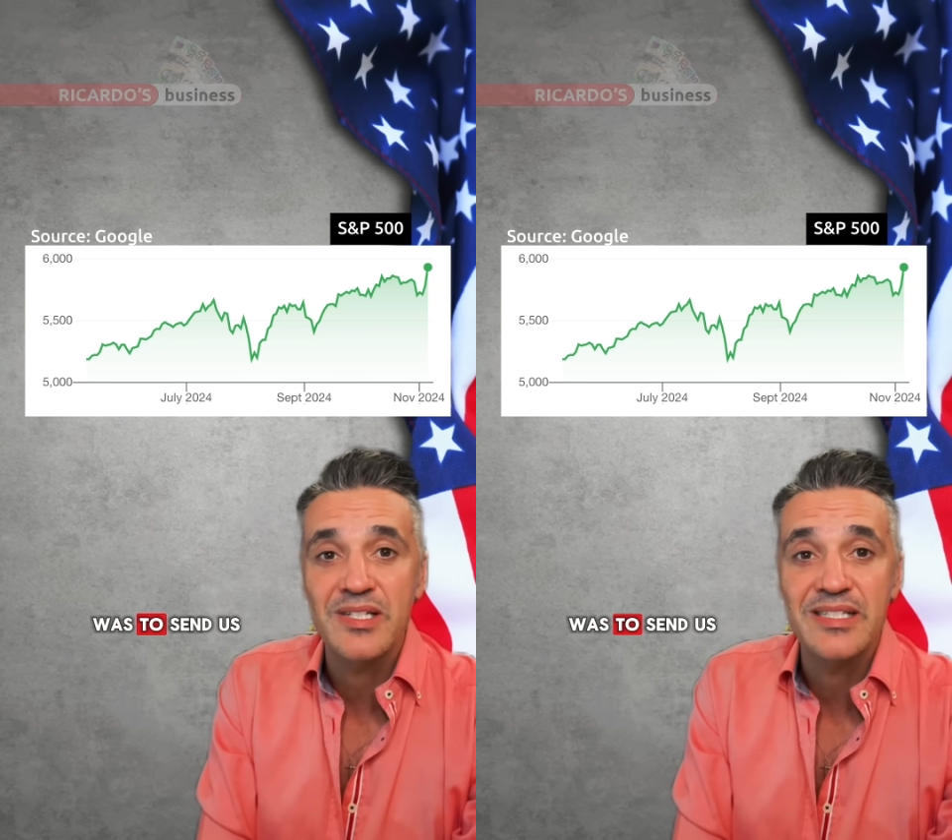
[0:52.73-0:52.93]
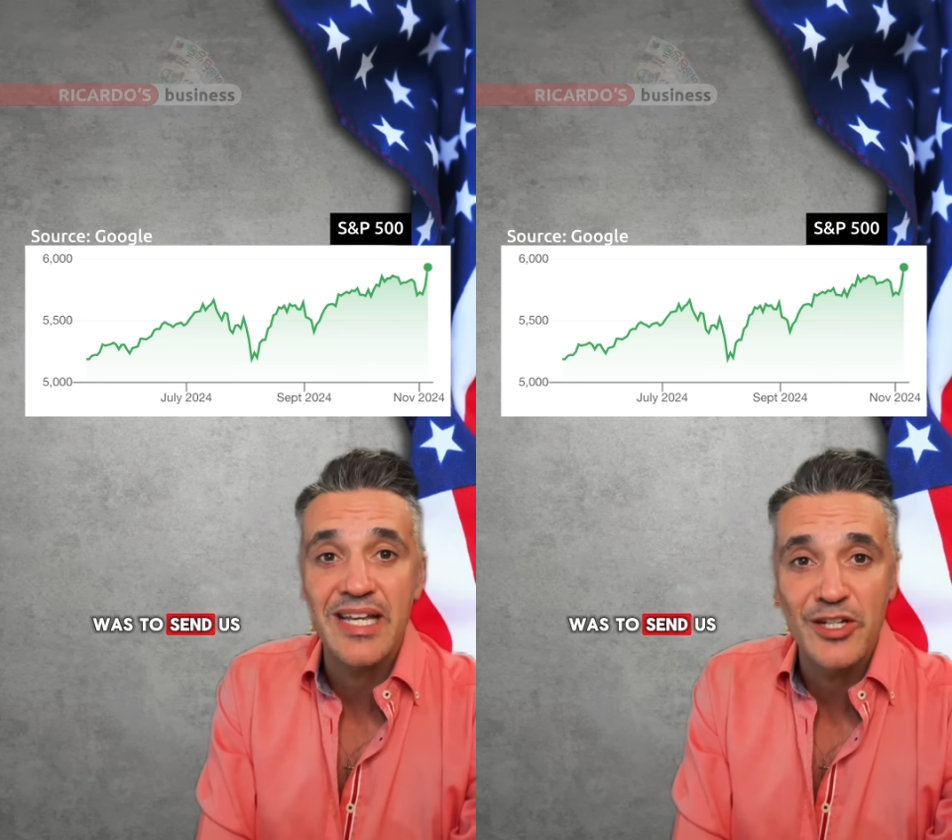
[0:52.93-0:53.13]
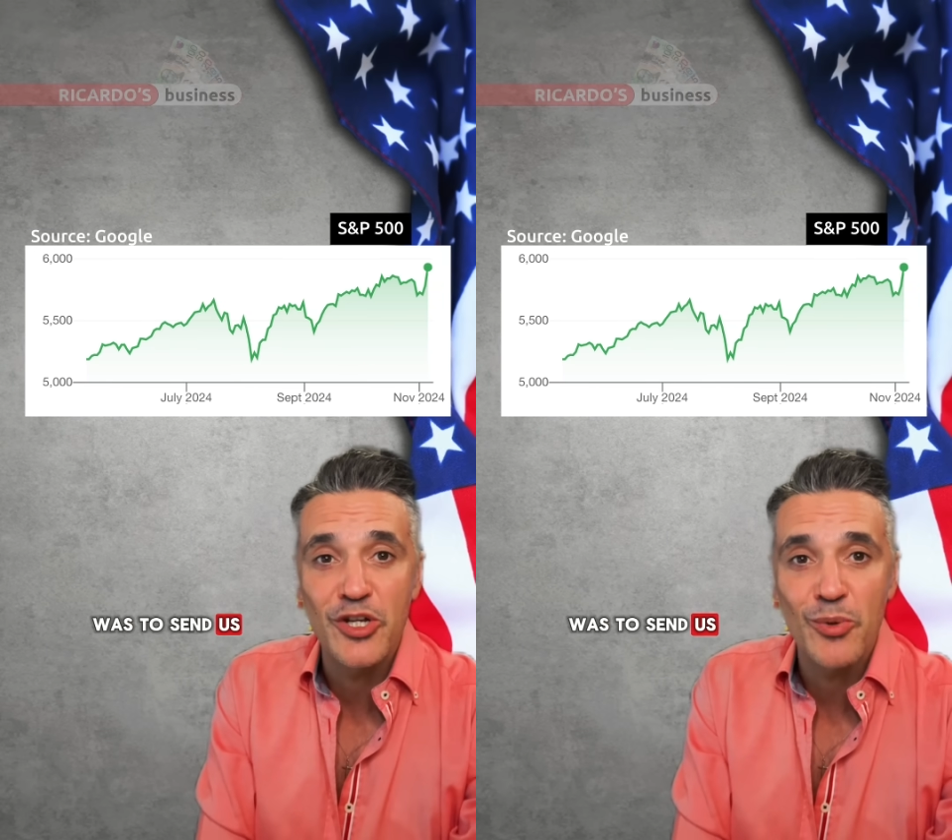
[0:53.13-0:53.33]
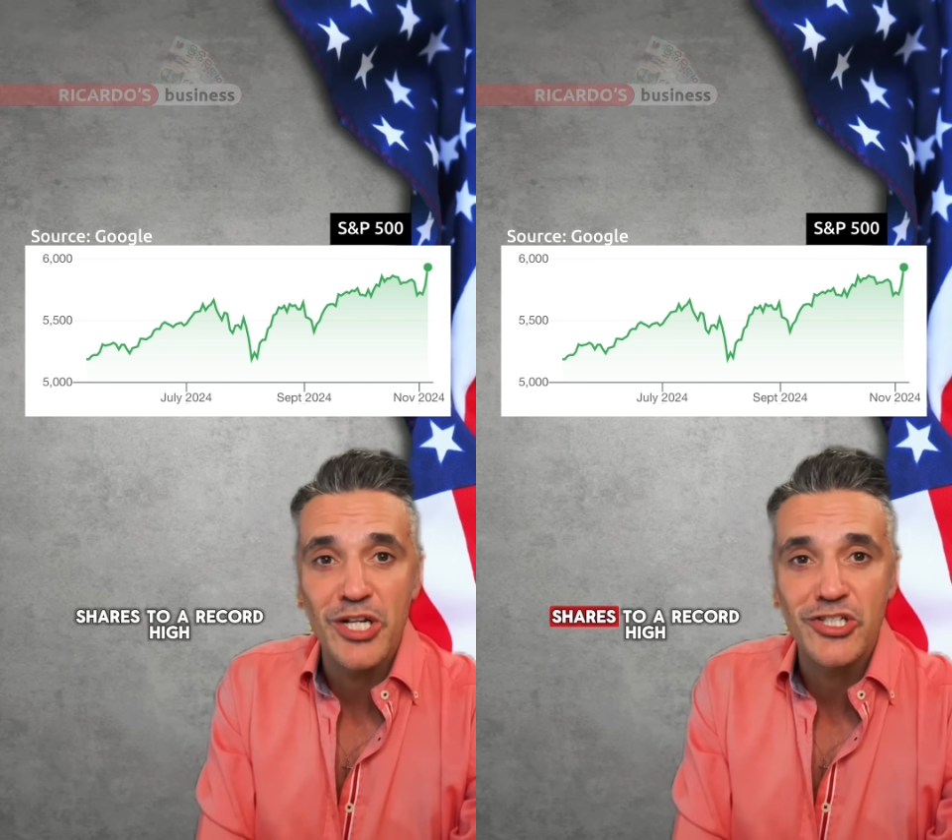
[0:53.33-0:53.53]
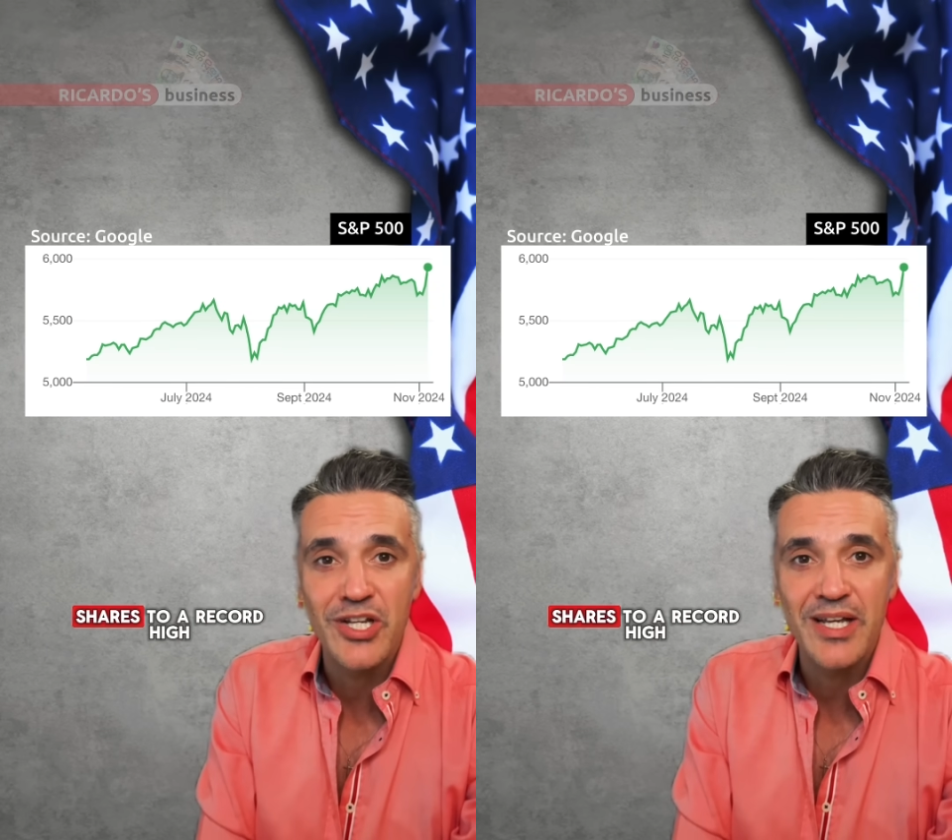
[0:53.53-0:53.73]
to send US
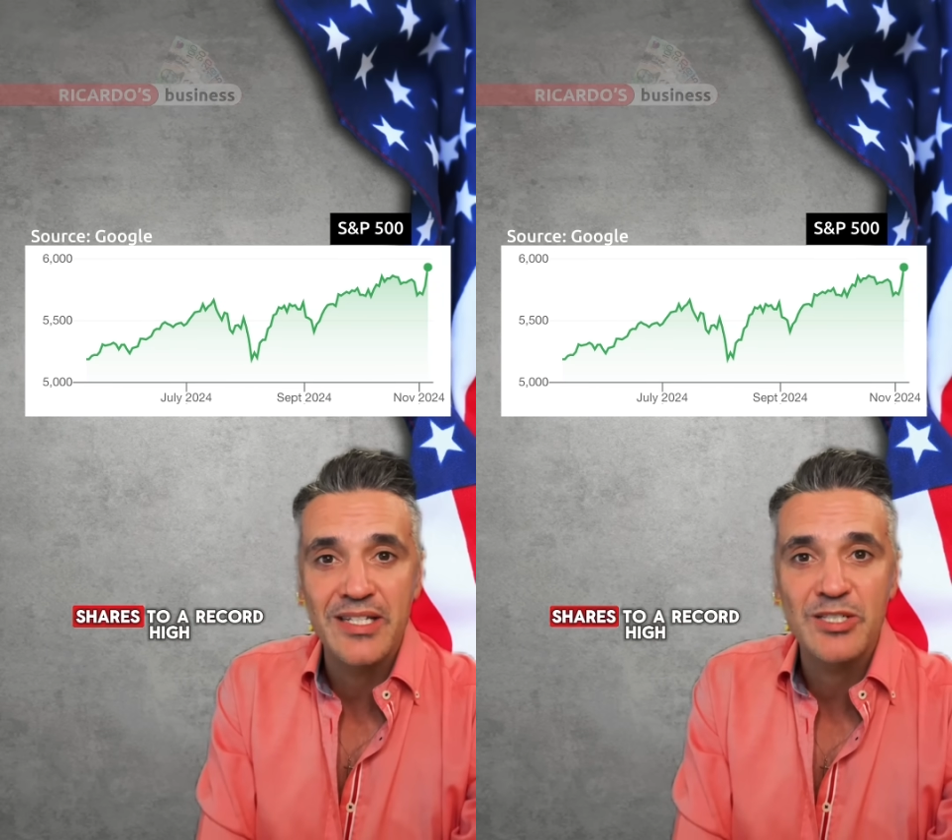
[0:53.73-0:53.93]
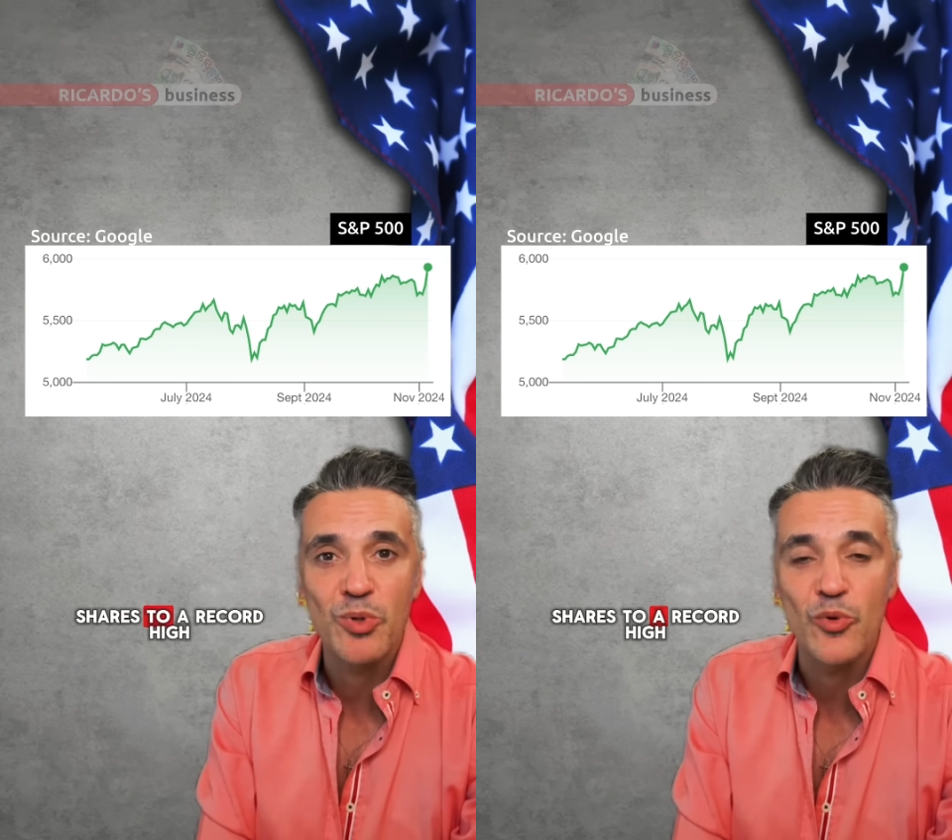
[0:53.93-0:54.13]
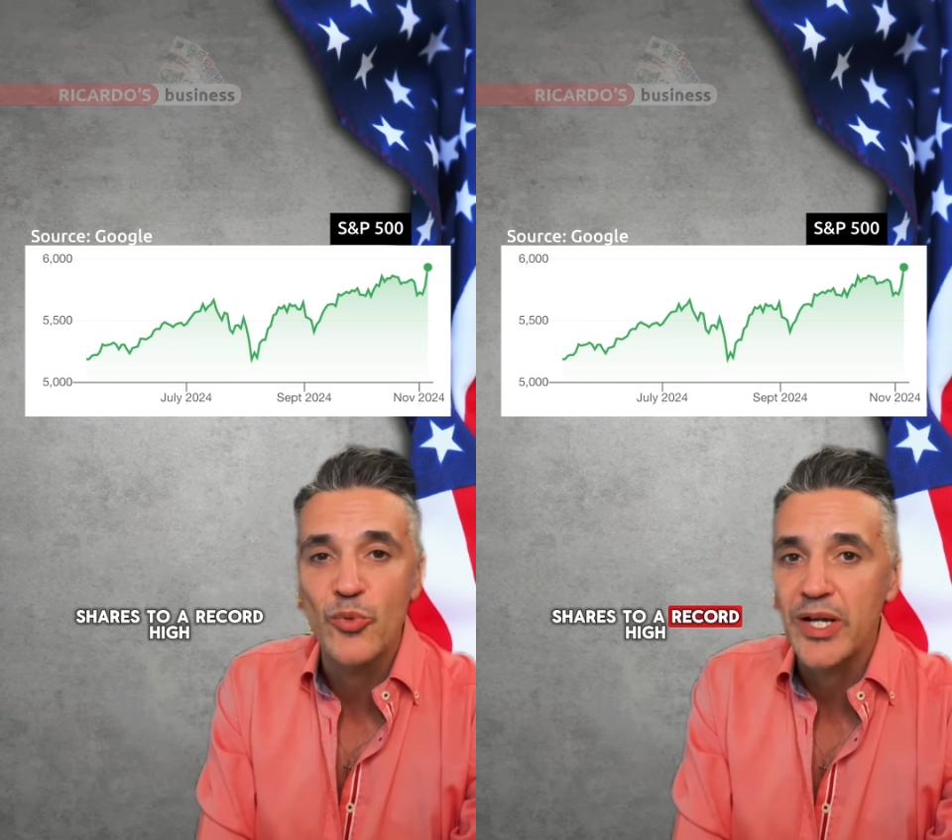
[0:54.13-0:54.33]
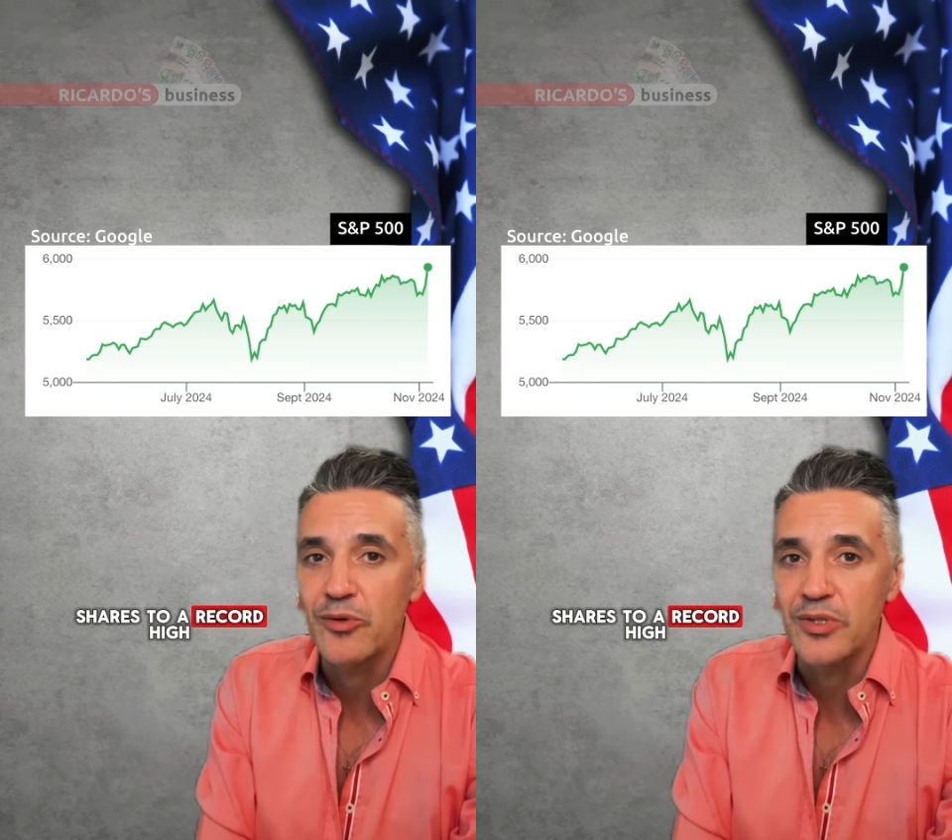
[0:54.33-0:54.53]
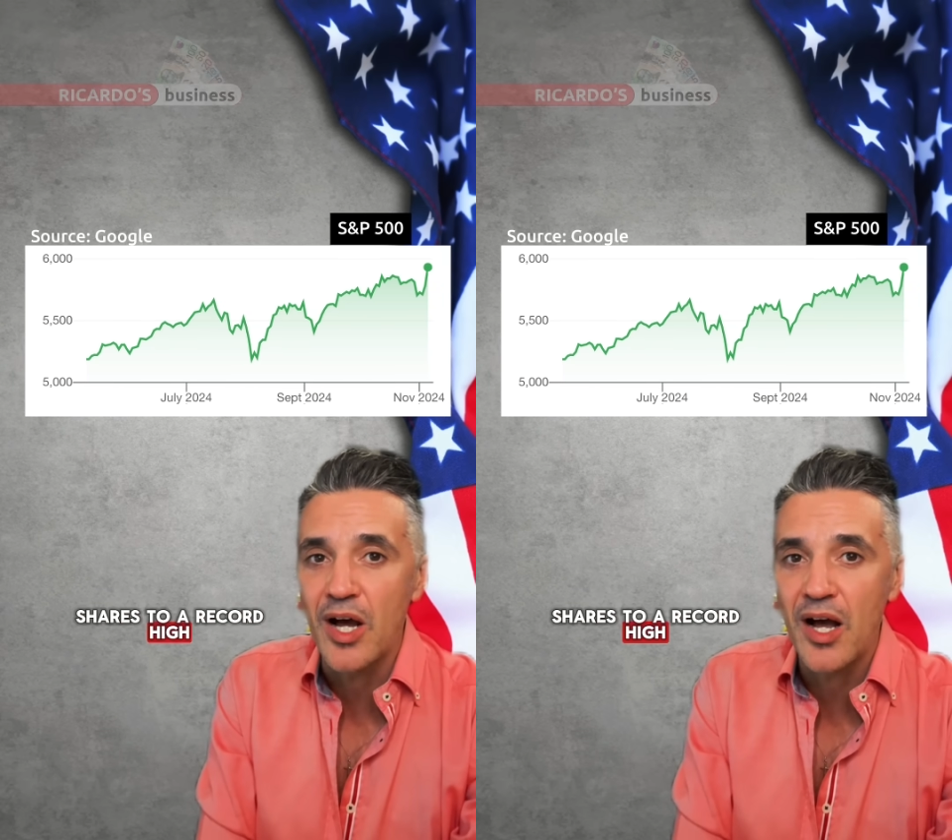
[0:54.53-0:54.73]
shares to a
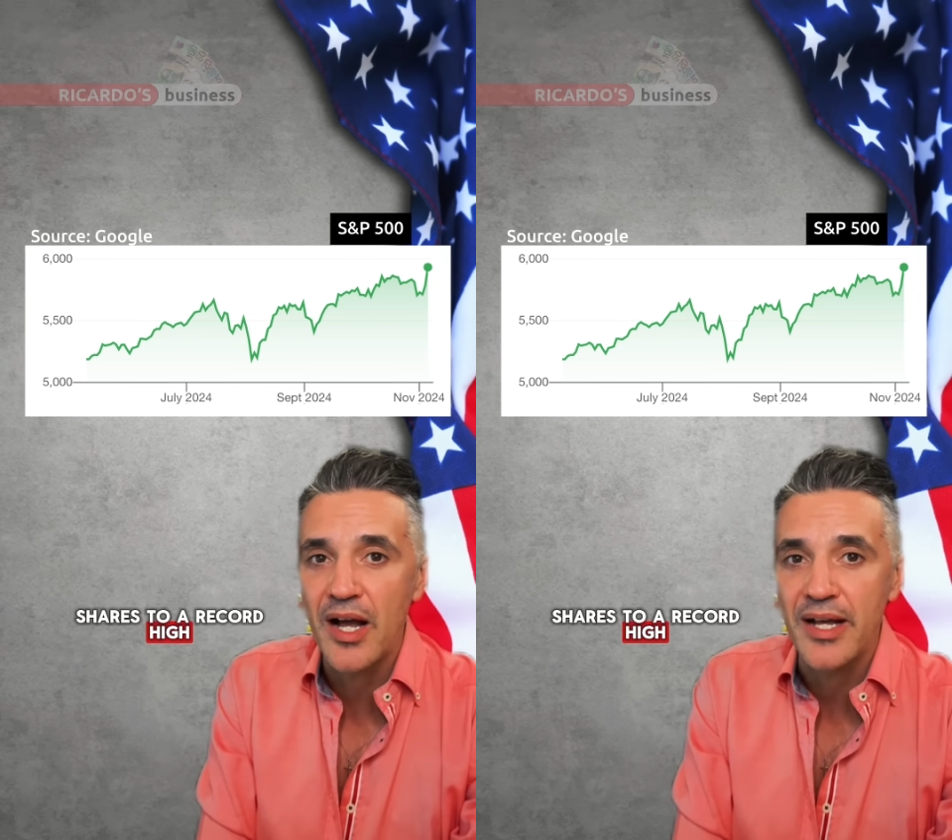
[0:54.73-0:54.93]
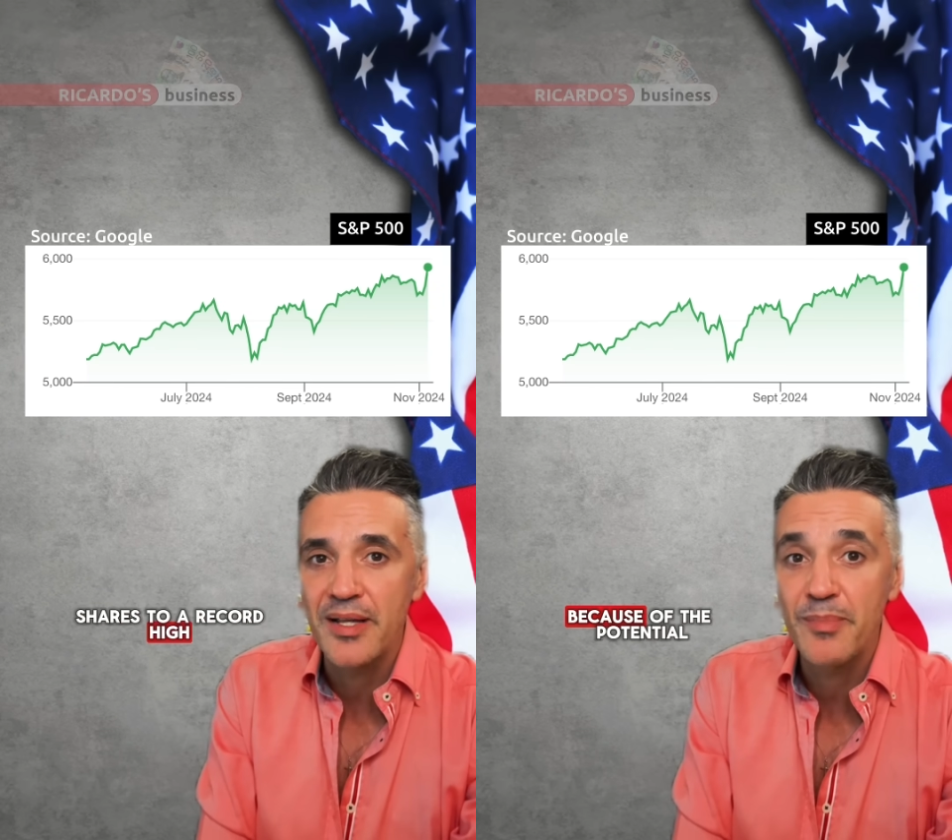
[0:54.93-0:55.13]
record high